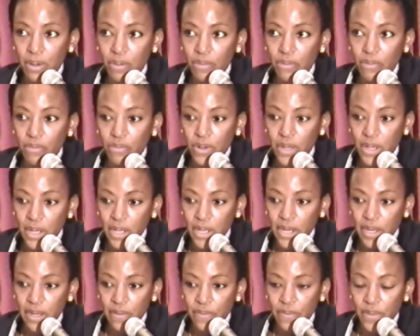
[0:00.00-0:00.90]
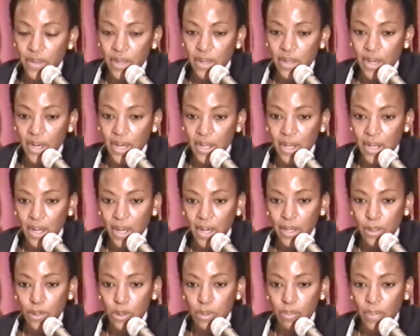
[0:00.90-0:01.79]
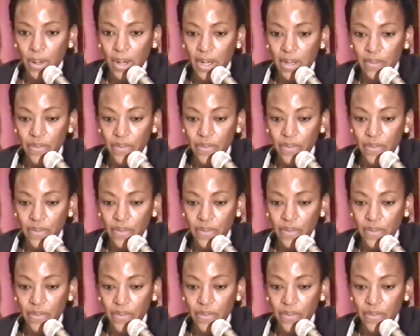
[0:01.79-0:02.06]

really hit the headlines by